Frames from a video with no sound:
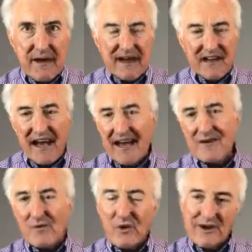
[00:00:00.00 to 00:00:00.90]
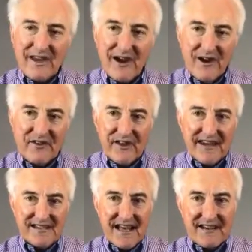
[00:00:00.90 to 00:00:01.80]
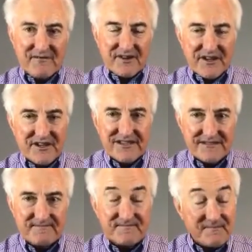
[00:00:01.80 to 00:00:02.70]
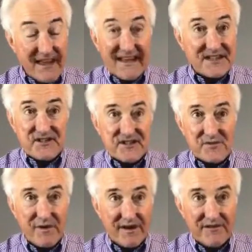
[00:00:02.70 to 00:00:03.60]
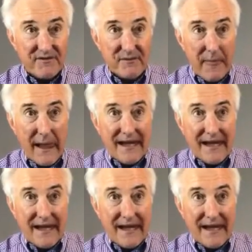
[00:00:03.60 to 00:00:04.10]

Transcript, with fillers: about God working all things out for the good, and it's just wonderful.